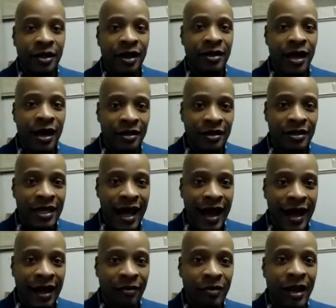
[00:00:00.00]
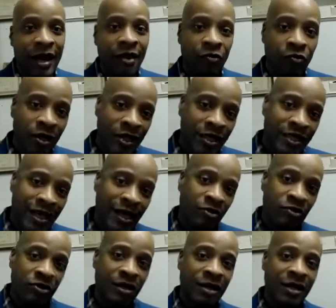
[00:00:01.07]
another time and really take
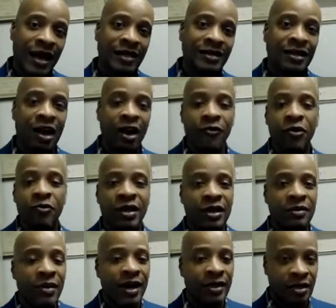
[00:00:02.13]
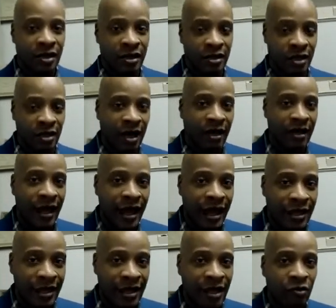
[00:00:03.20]
you to the next level when he met the young
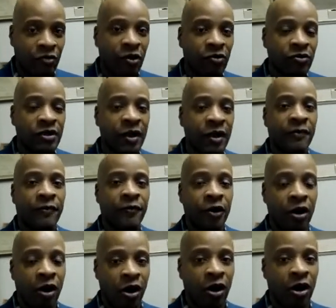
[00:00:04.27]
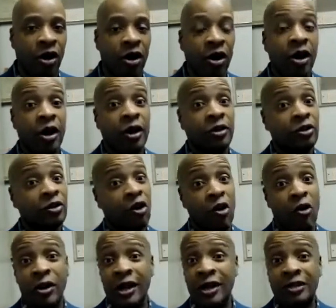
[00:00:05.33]
lady and wrote something for her,
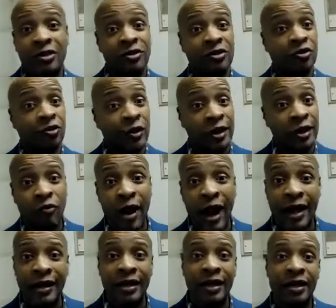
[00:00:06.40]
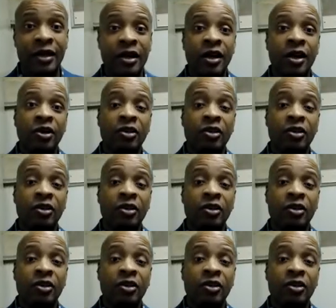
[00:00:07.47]
going into screenwriting,